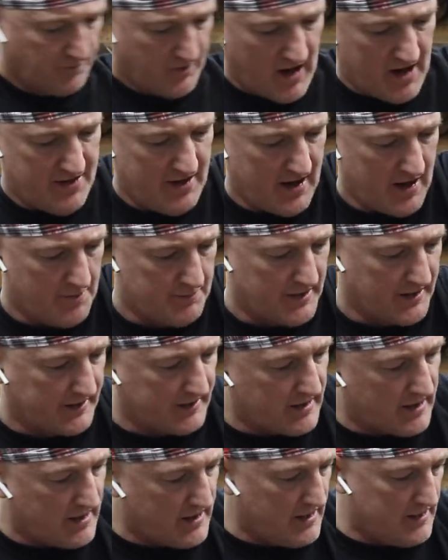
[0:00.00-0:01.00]
and then I'm gonna
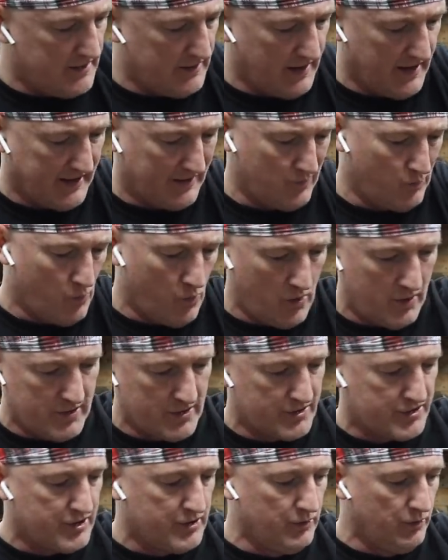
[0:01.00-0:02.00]
cut like one
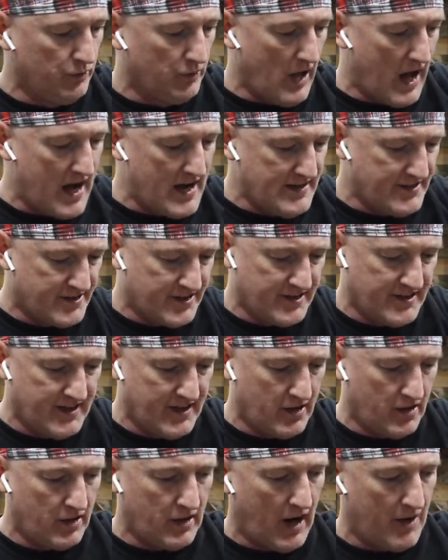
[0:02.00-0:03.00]
or two lines in
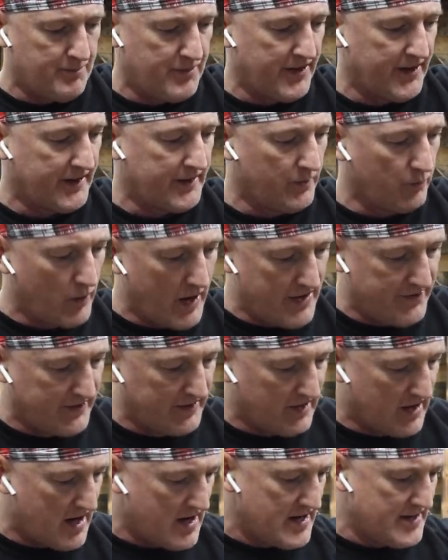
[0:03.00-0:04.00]
here. I'm thinking wavy
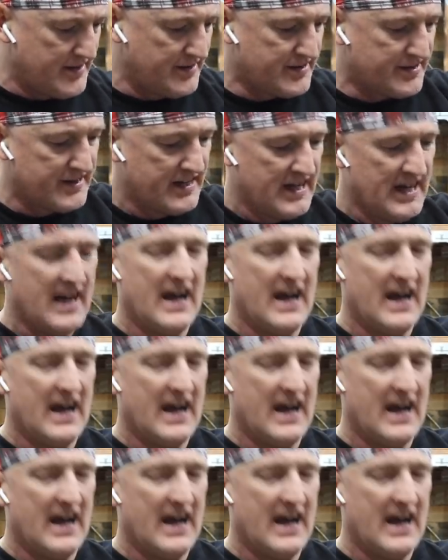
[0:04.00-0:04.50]
lines.